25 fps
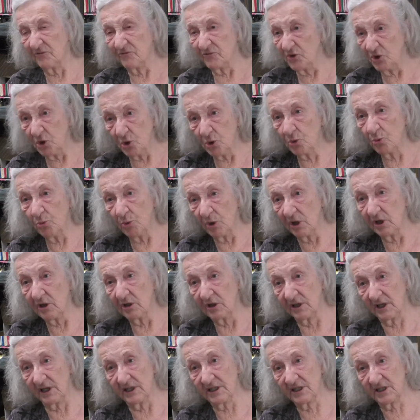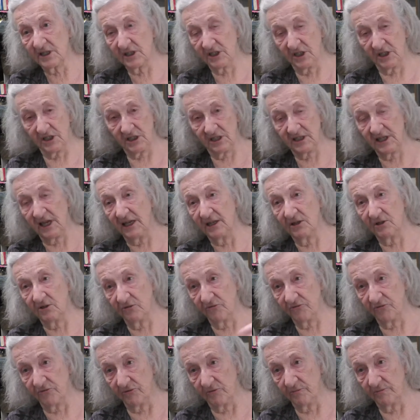of new work. It's just
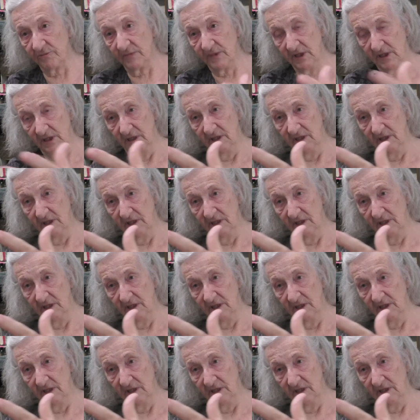taken from